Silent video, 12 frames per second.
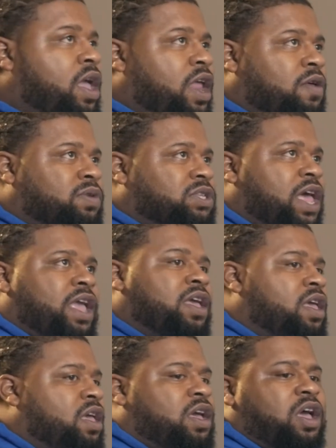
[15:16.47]
And it was
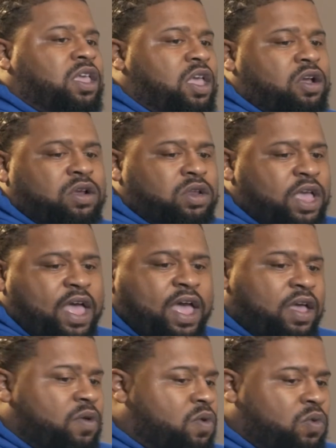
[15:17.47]
like a younger
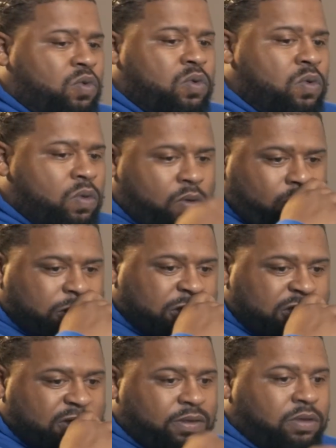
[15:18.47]
guy who was,